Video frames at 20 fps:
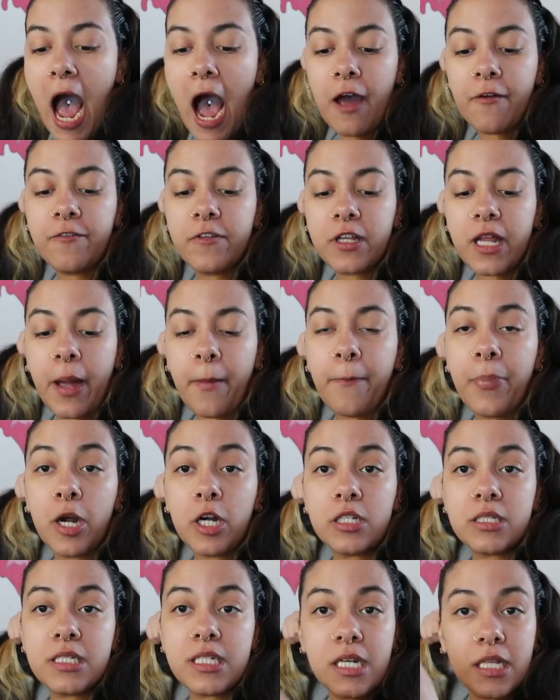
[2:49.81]
I feel like
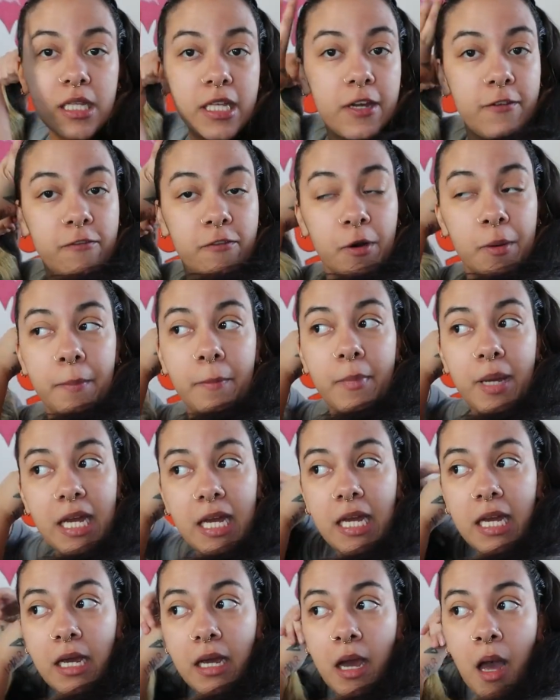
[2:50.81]
personally for
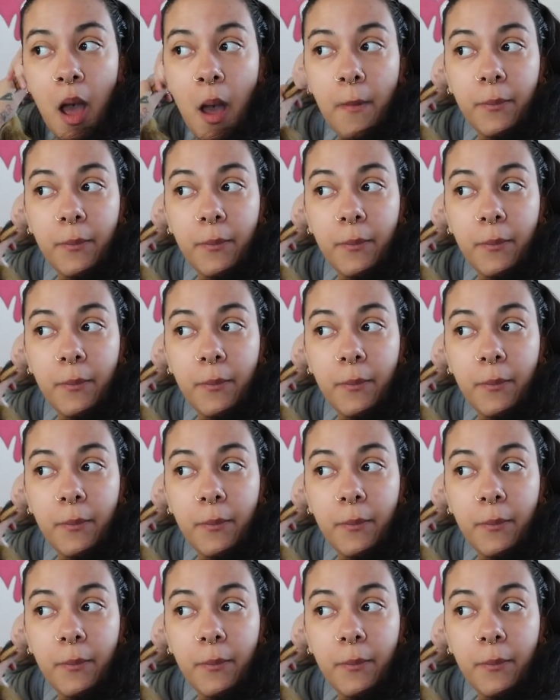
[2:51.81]
me,